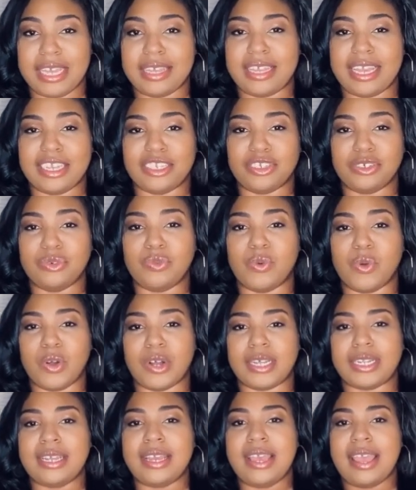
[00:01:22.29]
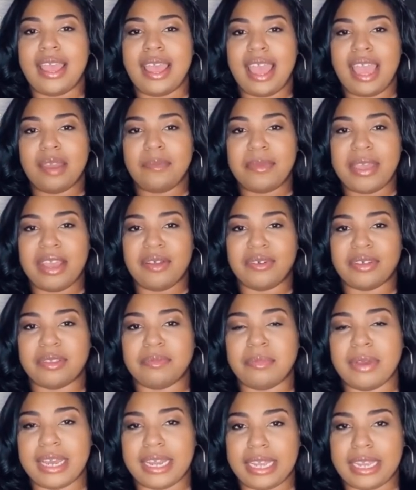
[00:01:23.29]
they do want a man with
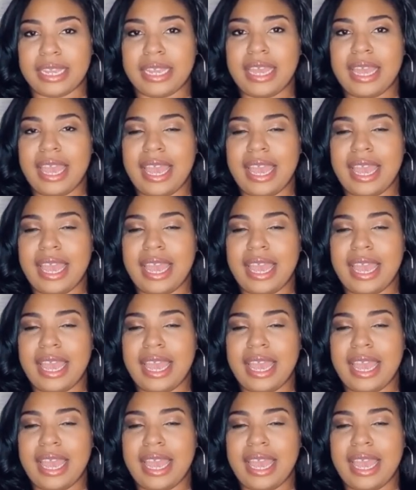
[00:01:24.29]
money.